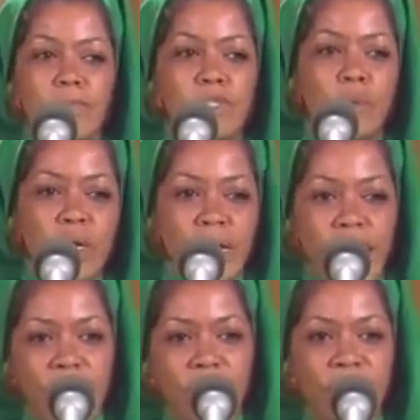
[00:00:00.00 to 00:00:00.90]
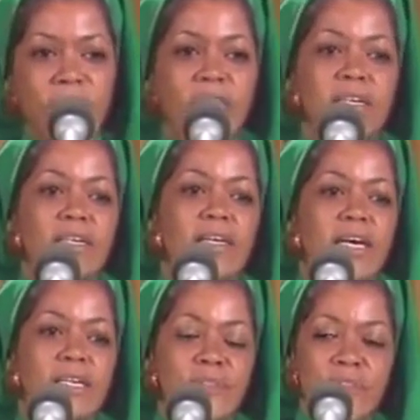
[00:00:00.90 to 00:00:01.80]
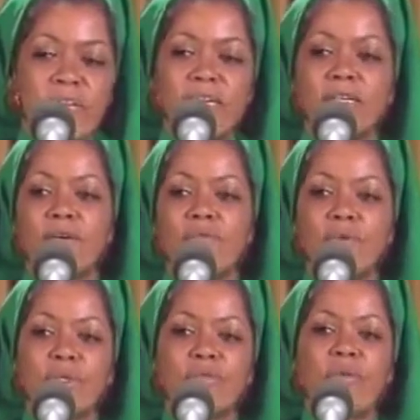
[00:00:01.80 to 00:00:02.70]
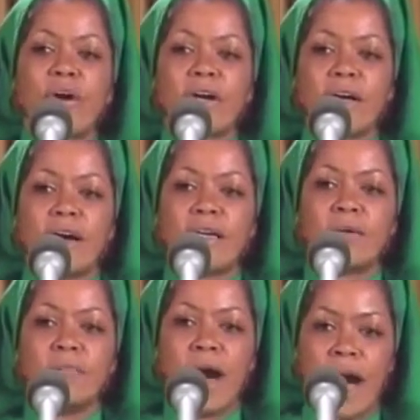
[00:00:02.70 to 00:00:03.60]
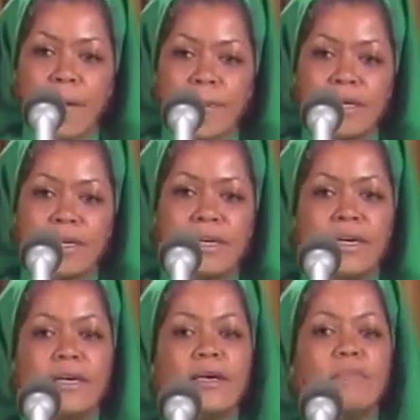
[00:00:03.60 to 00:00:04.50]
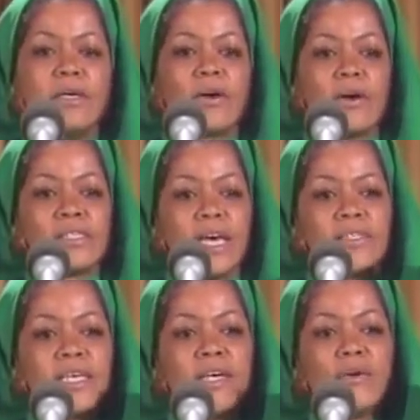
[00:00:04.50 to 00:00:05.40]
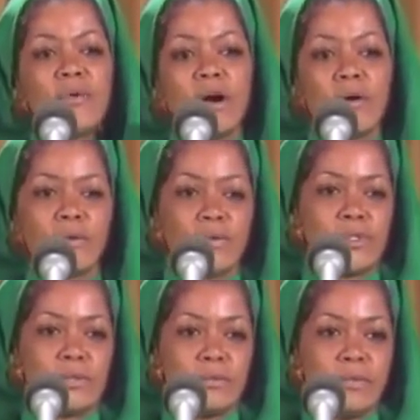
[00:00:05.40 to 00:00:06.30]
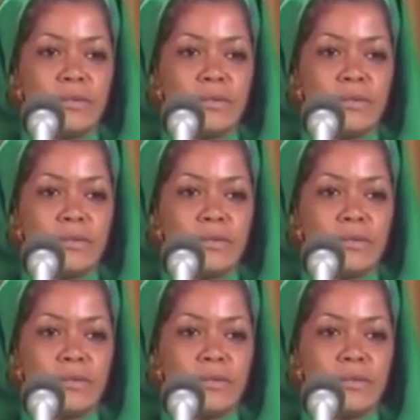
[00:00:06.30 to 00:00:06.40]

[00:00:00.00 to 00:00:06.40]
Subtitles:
between our thinking and the thinking of Louis Farrakhan Muhammad. Because as he grows,